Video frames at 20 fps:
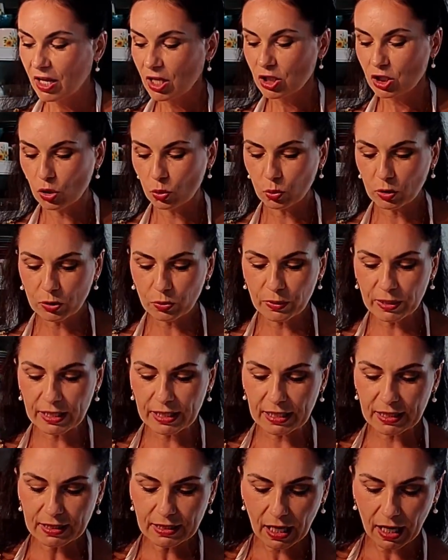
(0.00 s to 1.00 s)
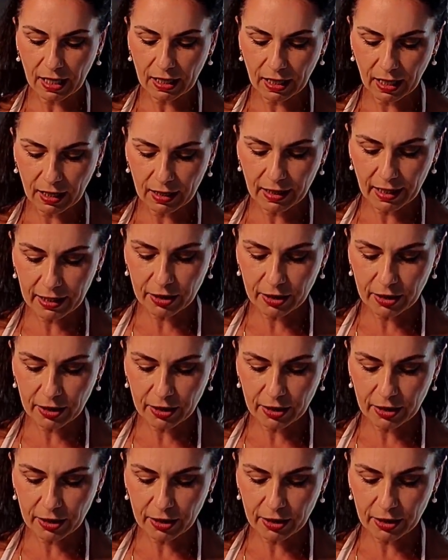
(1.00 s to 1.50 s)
So what we need, I